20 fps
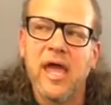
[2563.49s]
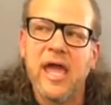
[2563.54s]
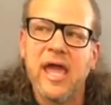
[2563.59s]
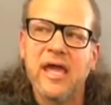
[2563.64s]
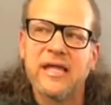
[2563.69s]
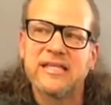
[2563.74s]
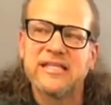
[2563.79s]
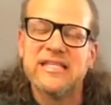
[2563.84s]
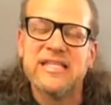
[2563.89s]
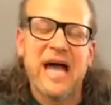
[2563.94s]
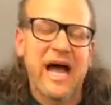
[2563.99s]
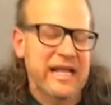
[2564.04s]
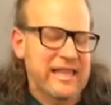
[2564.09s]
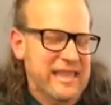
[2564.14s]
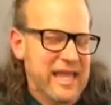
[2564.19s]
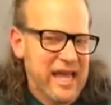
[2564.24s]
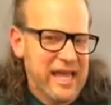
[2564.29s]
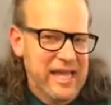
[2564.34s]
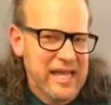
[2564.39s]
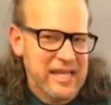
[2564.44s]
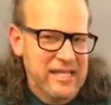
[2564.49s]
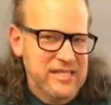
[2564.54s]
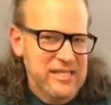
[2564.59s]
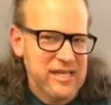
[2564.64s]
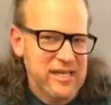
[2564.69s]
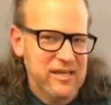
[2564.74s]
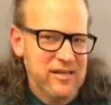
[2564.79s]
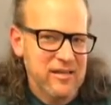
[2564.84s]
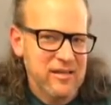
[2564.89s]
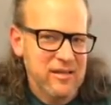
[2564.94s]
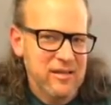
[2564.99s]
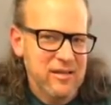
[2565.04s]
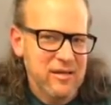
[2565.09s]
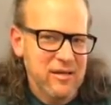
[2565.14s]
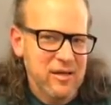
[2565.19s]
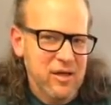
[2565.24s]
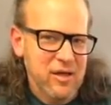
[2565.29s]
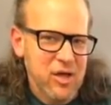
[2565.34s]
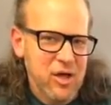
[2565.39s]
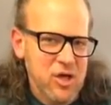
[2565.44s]
it's not that easy.
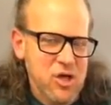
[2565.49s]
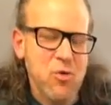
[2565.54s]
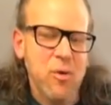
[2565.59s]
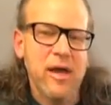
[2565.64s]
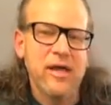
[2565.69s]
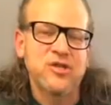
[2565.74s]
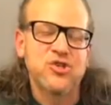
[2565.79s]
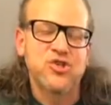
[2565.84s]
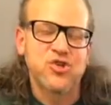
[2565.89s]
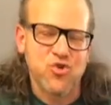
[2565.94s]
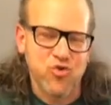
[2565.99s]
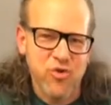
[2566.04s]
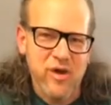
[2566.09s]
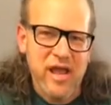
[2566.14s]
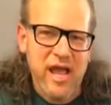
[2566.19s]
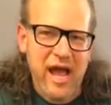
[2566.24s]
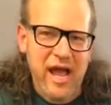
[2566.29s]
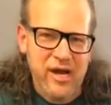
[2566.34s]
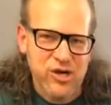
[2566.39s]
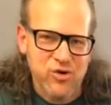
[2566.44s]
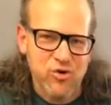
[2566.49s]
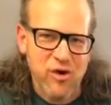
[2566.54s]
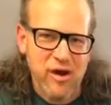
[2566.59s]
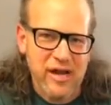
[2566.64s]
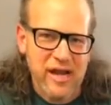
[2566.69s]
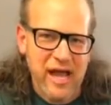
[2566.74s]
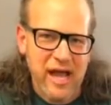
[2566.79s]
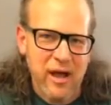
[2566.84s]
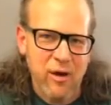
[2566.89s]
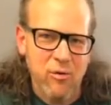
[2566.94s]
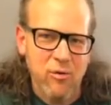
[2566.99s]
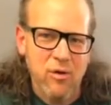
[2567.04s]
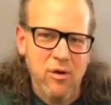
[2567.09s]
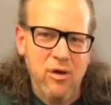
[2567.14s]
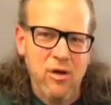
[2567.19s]
You, it's triage right now.